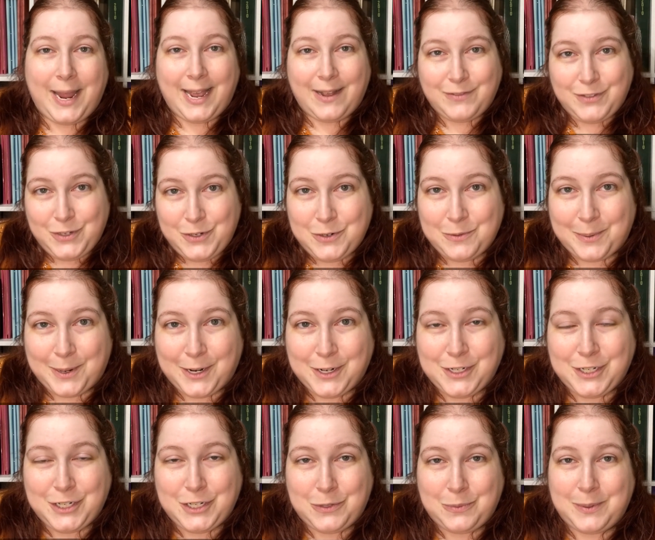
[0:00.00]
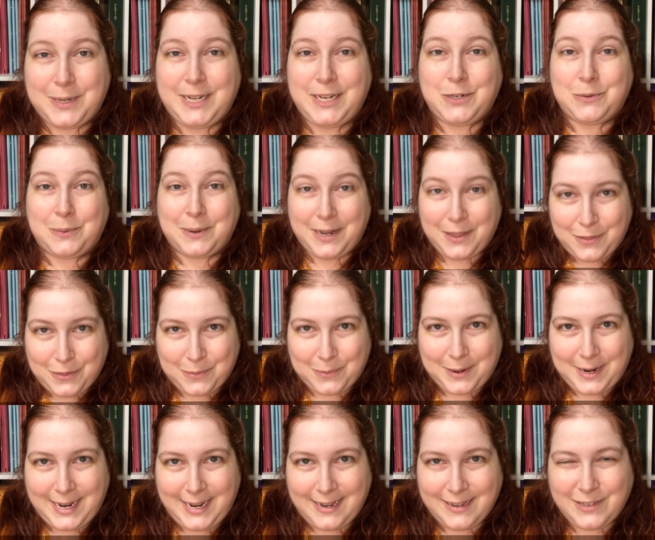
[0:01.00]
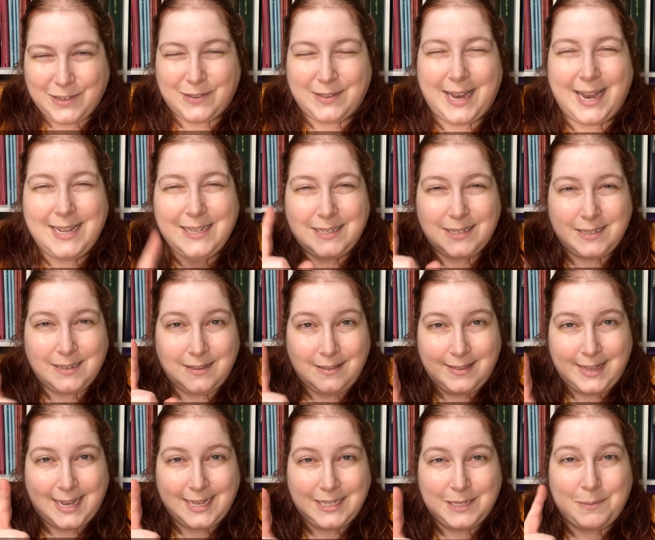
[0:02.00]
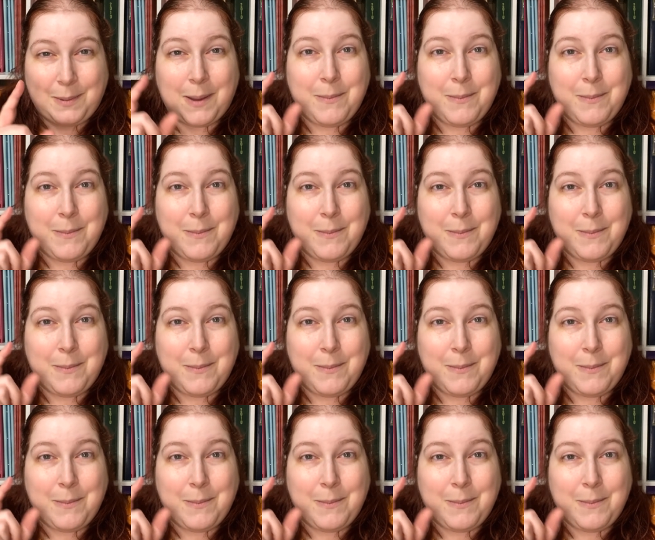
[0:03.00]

have to do a purge in 2023. So that's my